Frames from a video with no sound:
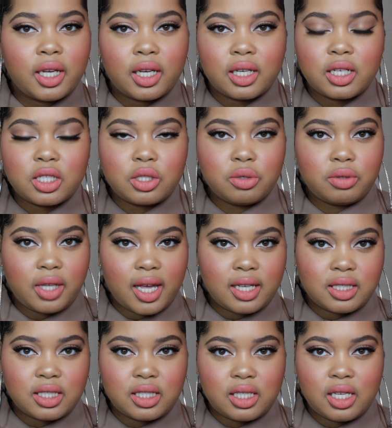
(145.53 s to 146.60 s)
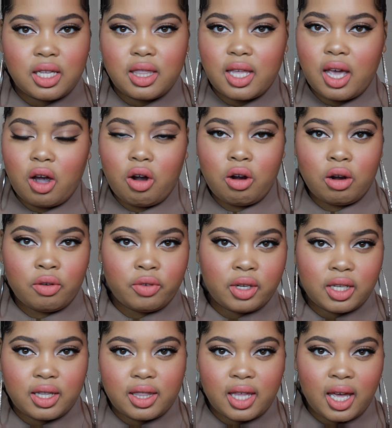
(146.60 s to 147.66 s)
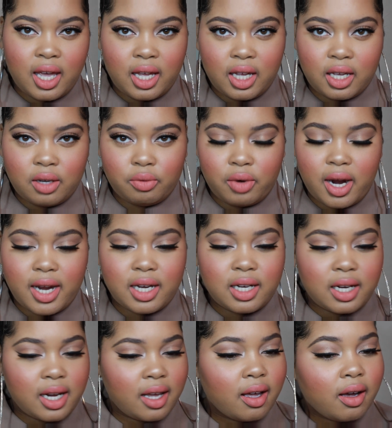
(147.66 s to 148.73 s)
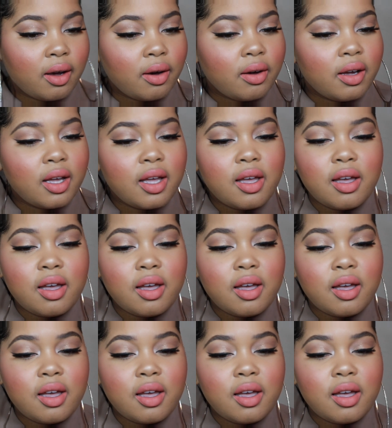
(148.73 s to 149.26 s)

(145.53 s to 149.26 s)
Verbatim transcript: in in 2010 that aren't really that in right now.